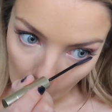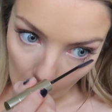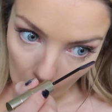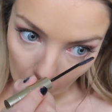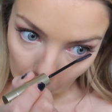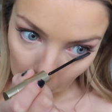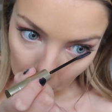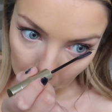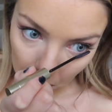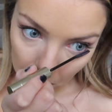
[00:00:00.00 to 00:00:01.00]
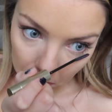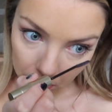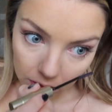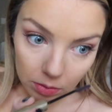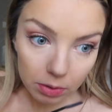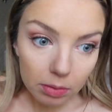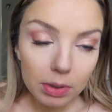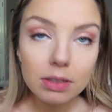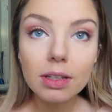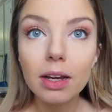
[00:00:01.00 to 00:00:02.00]
And then I do a little bit of
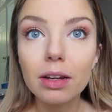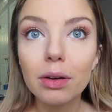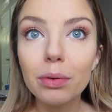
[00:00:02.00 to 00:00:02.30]
mascara.